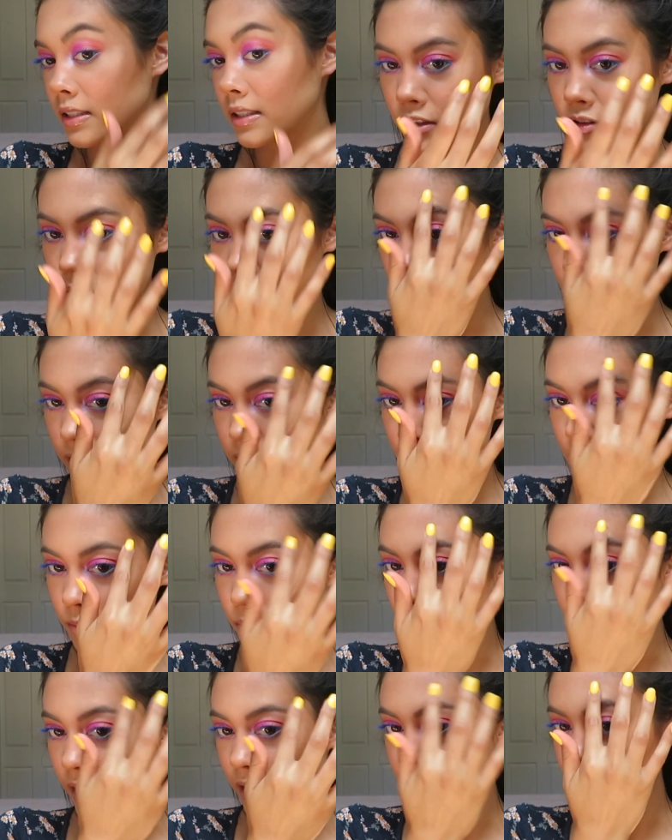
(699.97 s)
it's really the
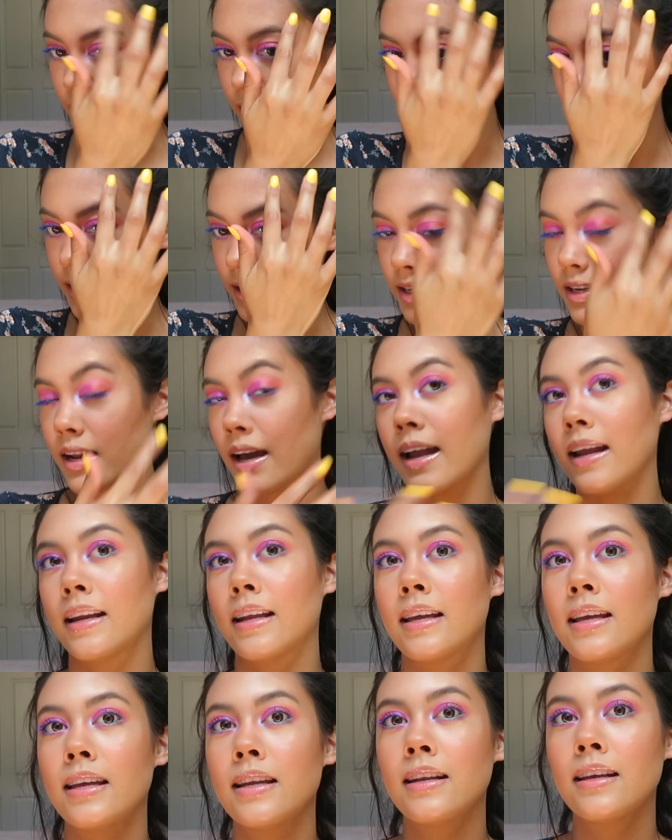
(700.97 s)
brand that
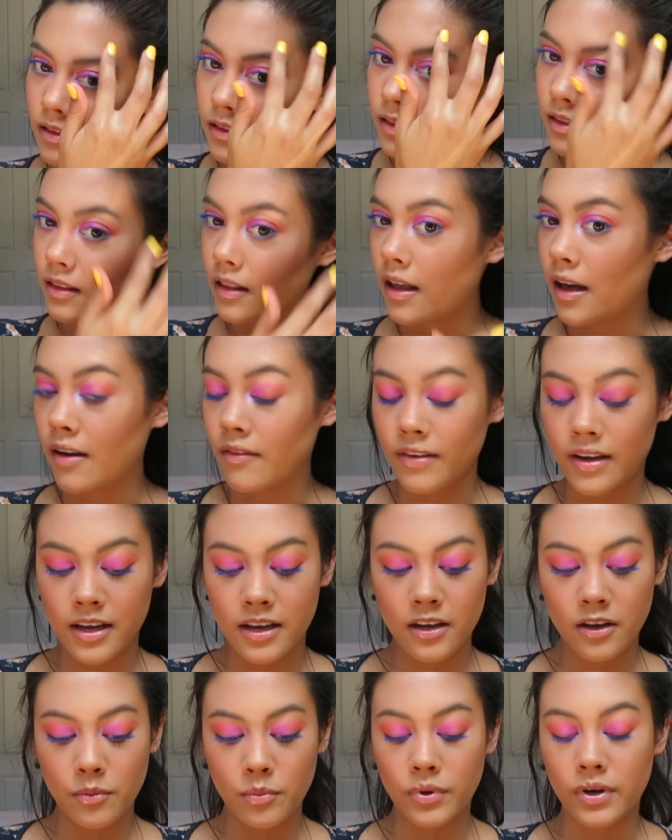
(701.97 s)
ignited loving